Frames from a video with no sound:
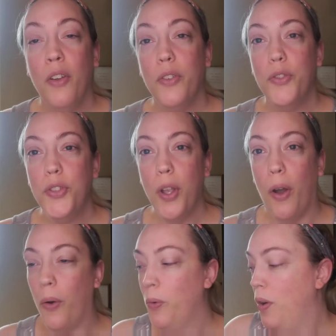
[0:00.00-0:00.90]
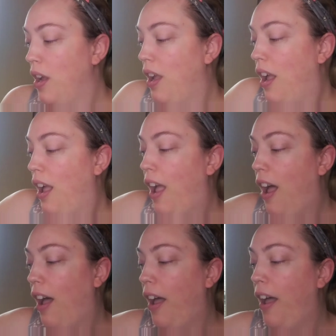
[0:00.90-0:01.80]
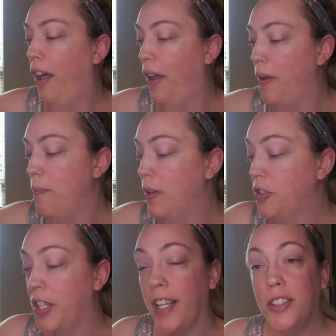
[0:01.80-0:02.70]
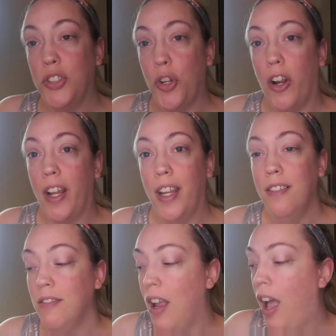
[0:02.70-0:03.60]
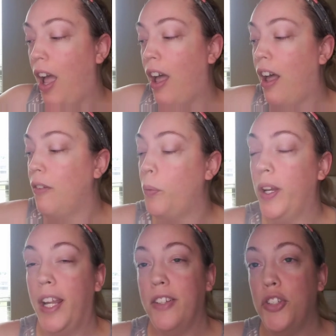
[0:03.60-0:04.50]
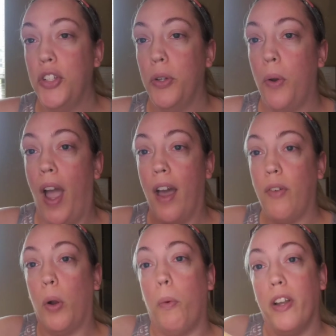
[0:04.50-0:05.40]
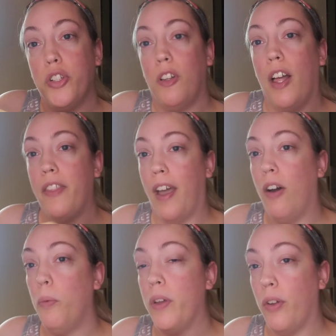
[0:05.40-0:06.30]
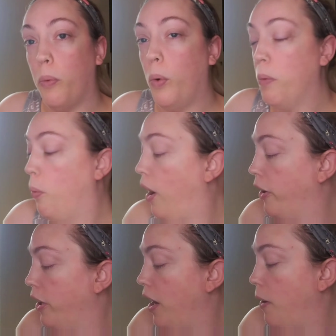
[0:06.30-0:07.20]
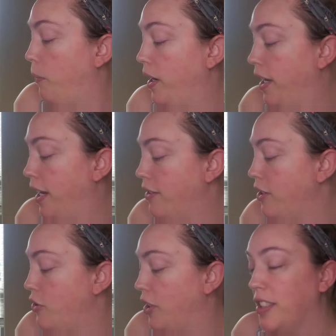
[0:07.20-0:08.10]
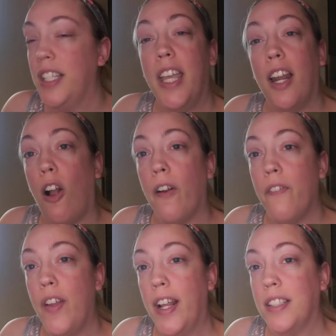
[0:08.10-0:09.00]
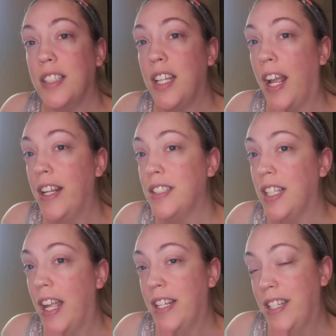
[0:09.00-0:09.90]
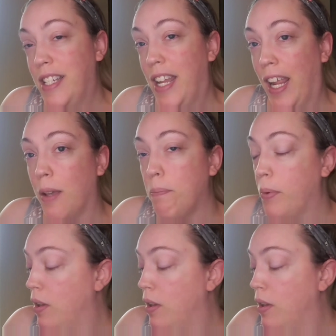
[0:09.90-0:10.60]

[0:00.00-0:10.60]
so to get started, we need to have our washcloth out with our warm water and we need to just get our face nice and damp.